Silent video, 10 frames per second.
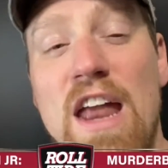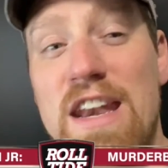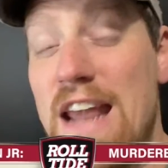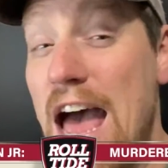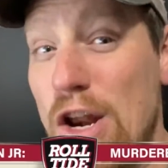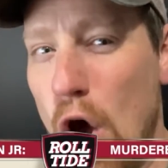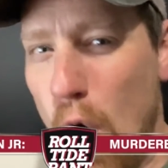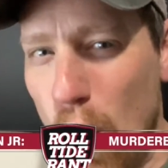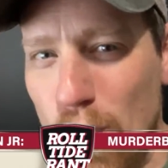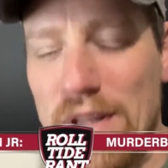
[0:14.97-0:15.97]
Not
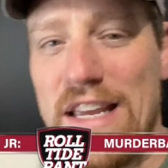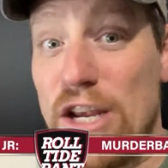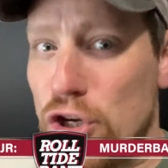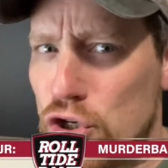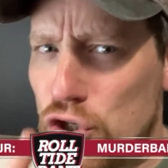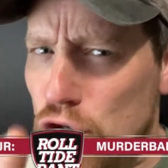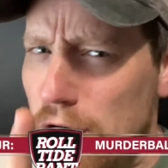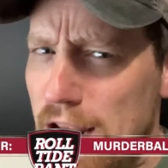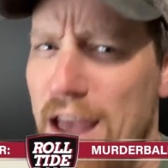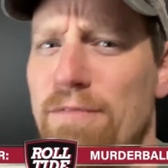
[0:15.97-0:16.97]
only
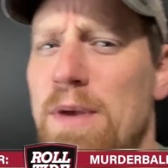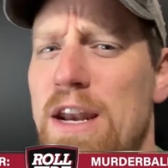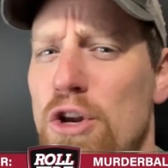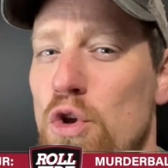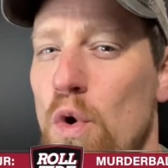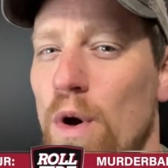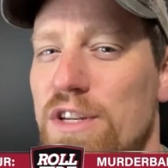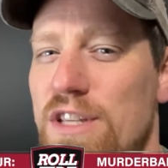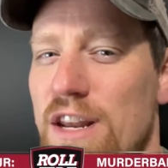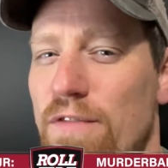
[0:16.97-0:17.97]
should he have been in New
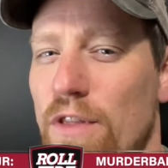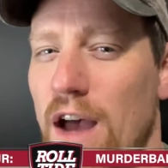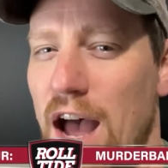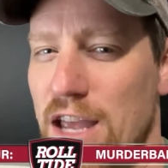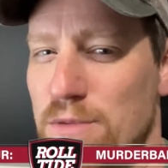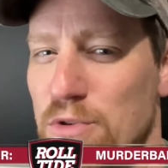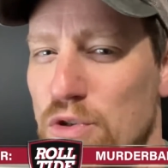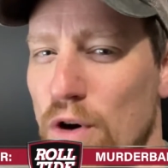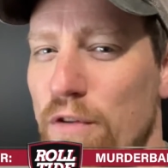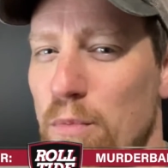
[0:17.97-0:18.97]
York City for the
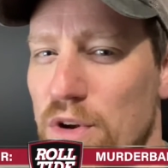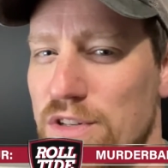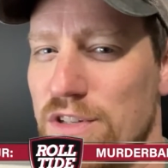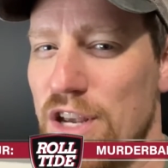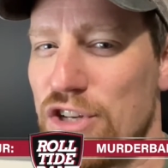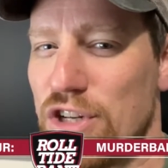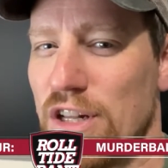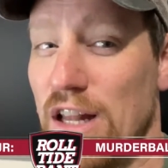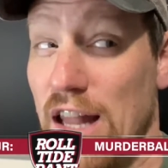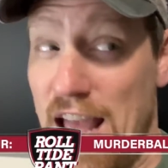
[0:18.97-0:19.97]
Heisman Trophy
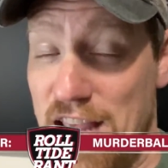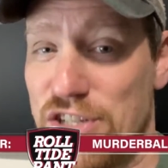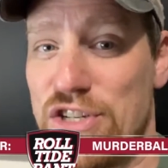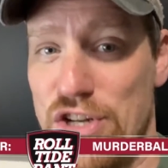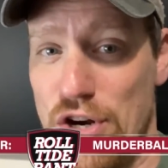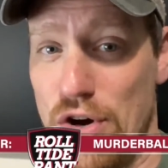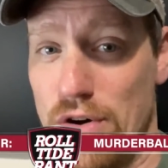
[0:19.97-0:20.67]
presentation last year,